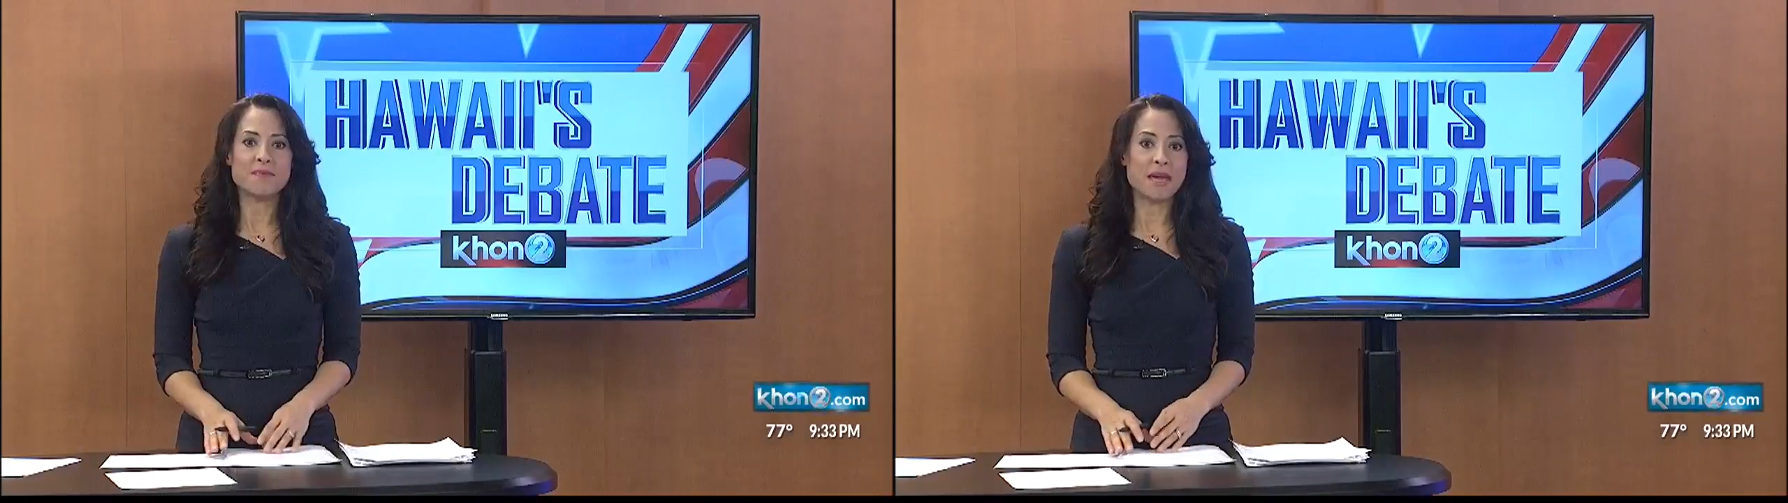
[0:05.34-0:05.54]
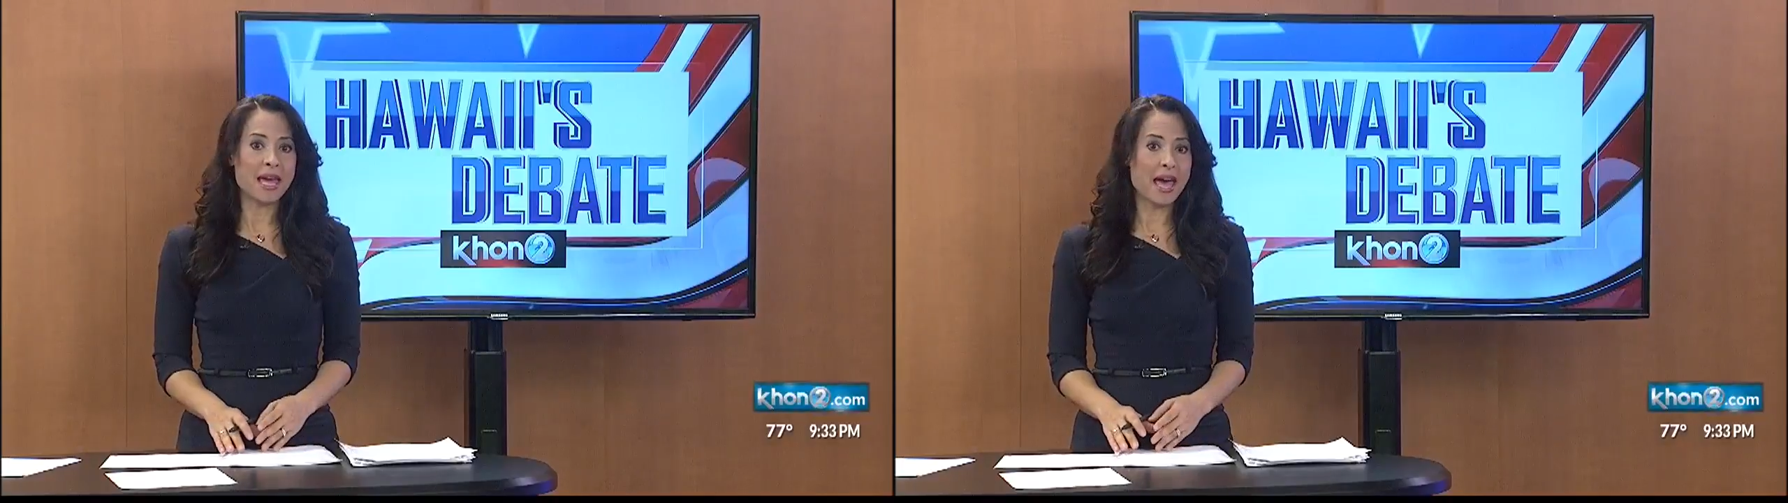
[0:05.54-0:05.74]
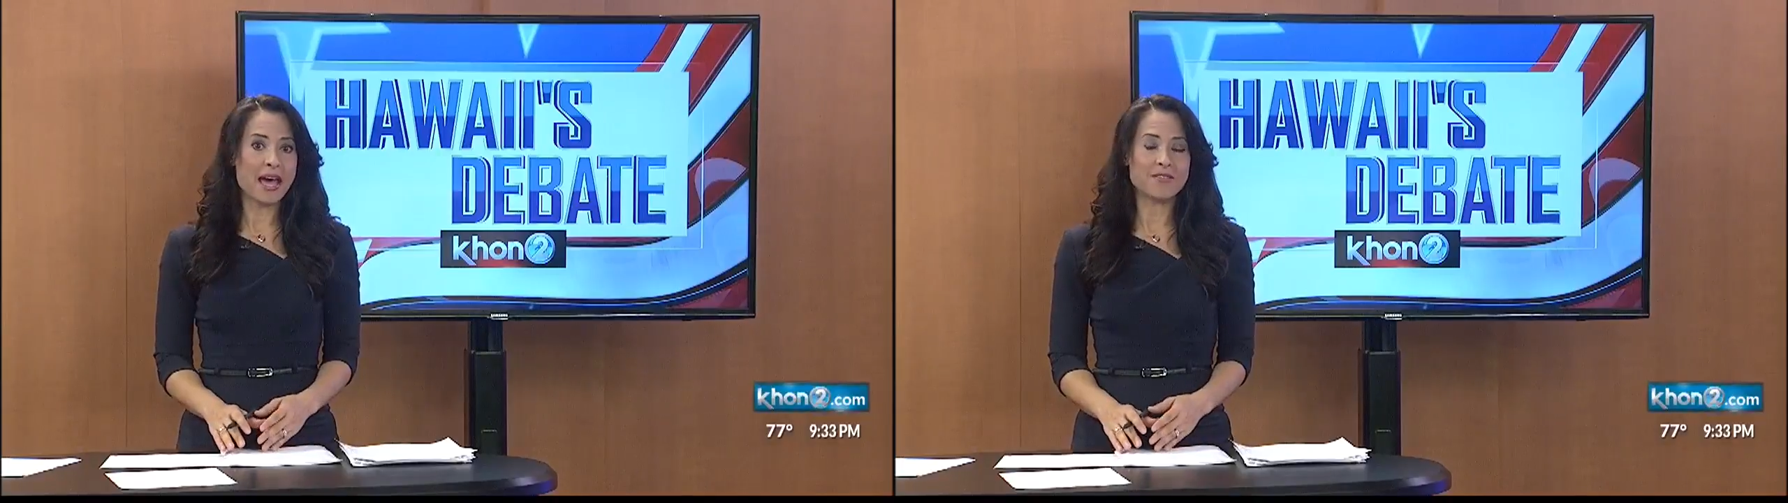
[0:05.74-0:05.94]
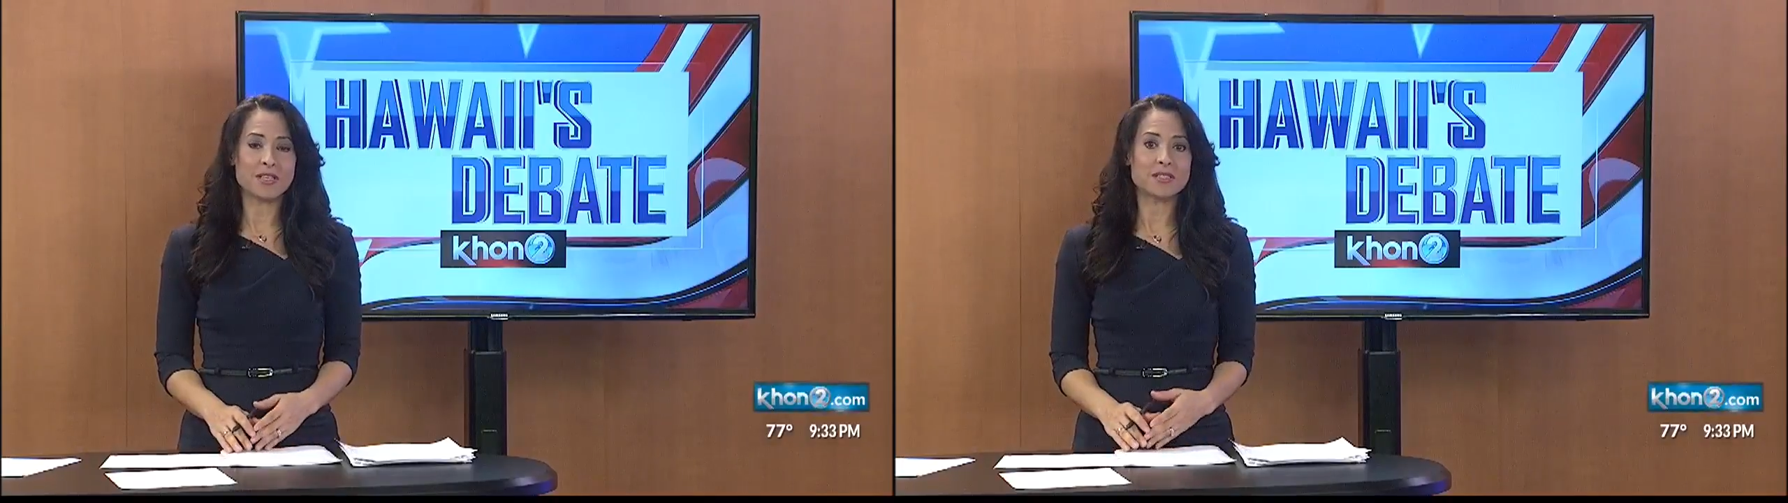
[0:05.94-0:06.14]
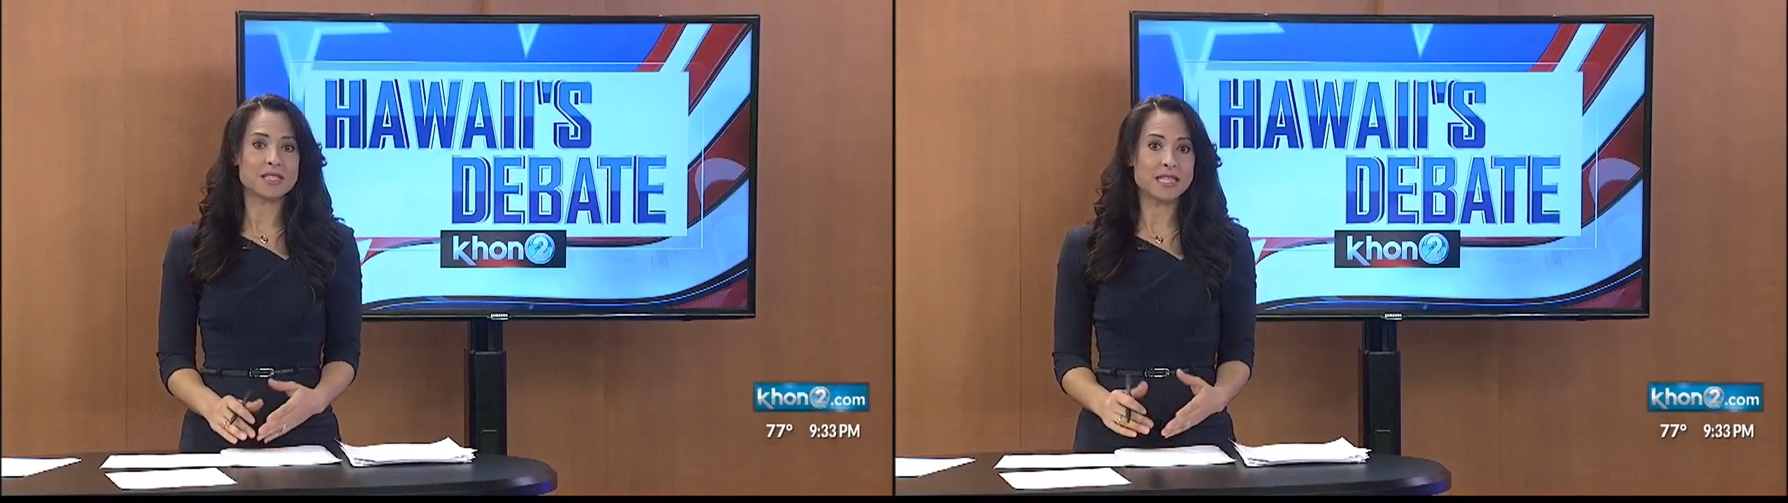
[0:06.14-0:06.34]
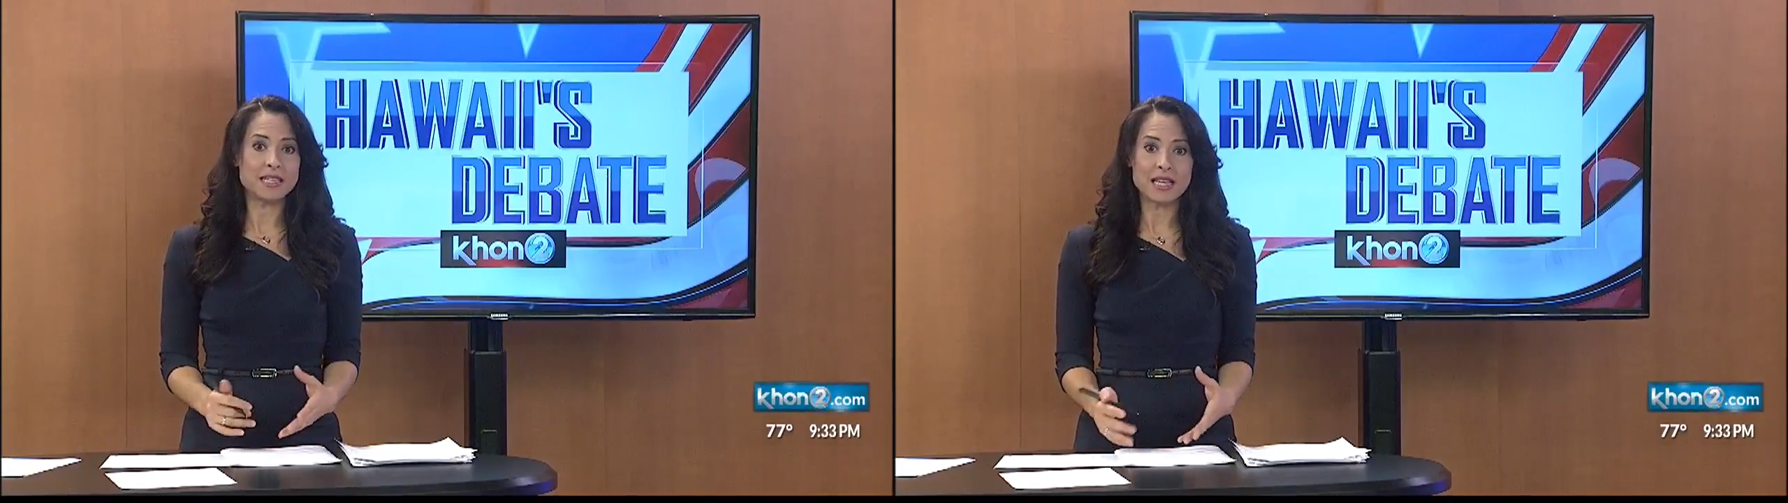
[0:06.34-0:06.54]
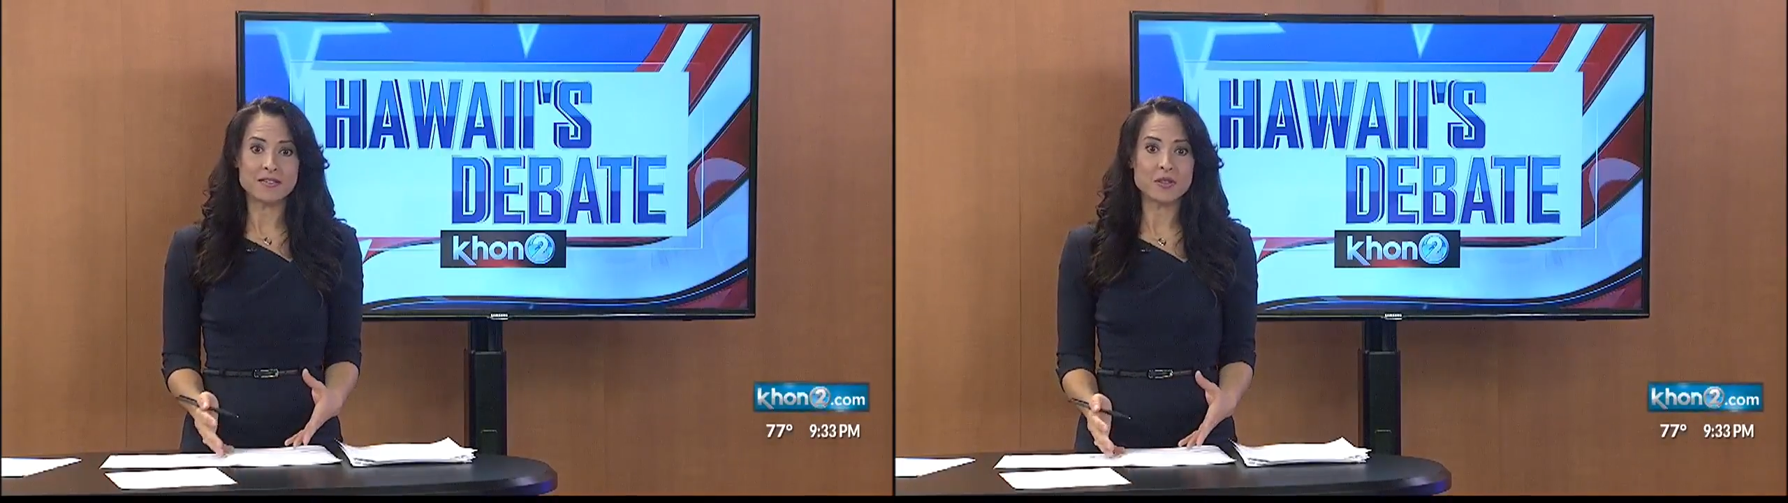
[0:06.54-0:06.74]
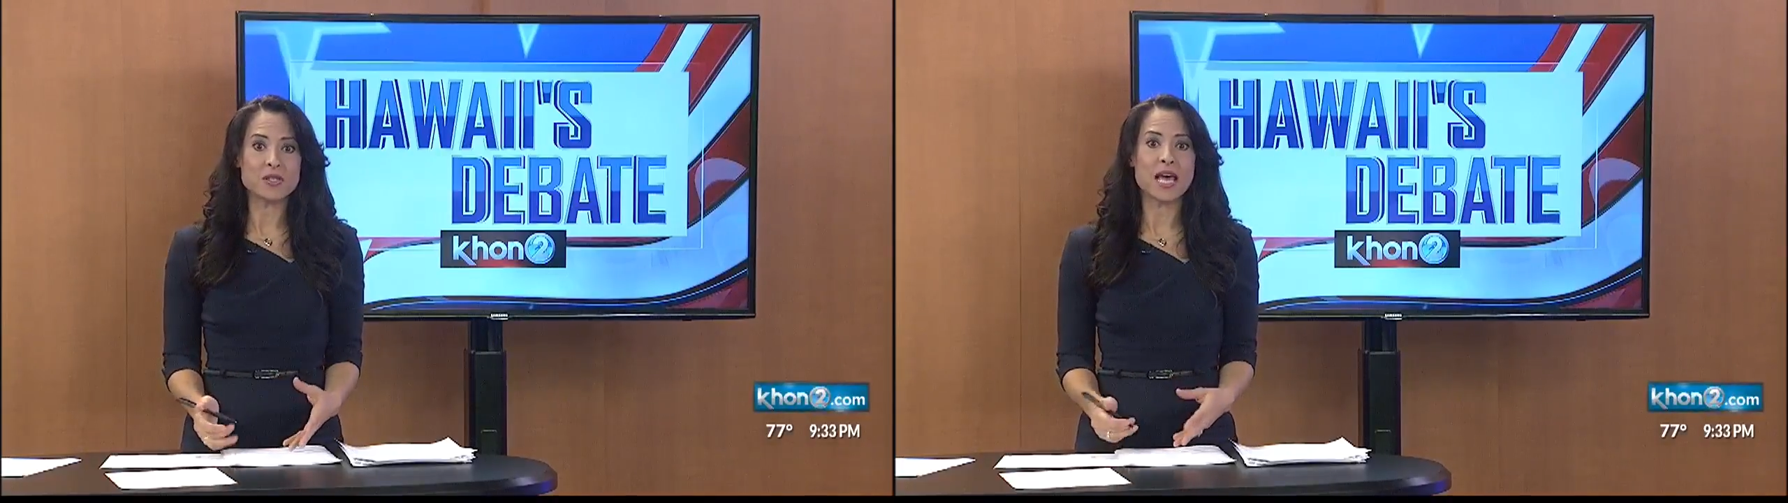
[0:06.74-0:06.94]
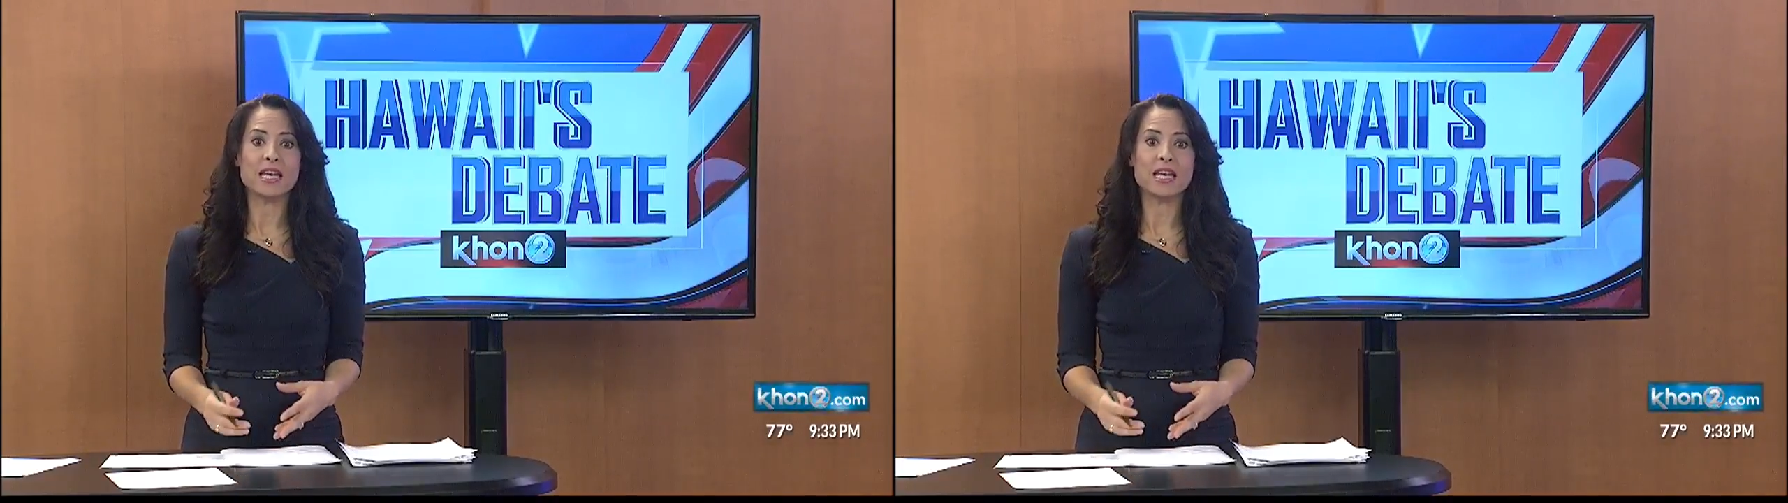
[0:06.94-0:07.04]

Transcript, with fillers: may have on sea levels